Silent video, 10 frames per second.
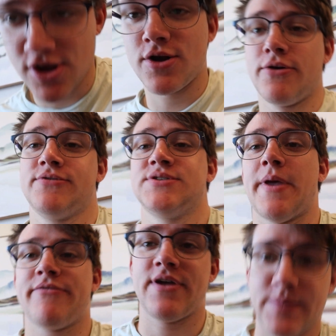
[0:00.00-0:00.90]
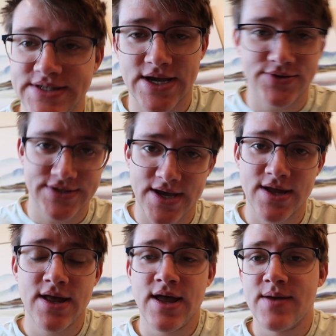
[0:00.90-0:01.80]
gone over to my family's house
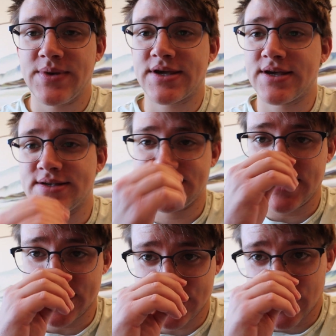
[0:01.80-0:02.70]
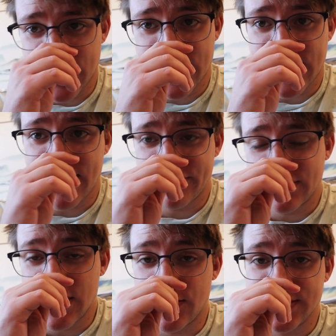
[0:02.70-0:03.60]
yet, because yesterday
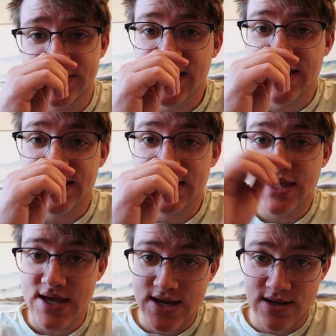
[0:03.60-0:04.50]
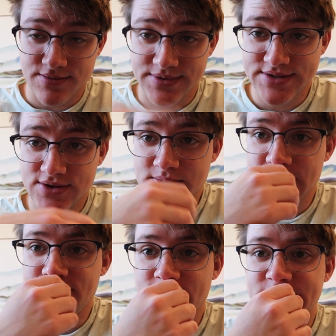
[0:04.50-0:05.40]
after I was like, okay, let's go to
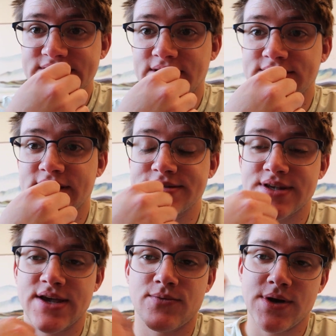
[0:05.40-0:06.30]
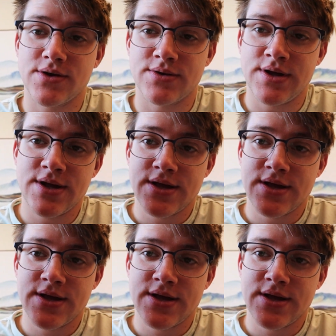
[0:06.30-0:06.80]
my family's house, I was like, well,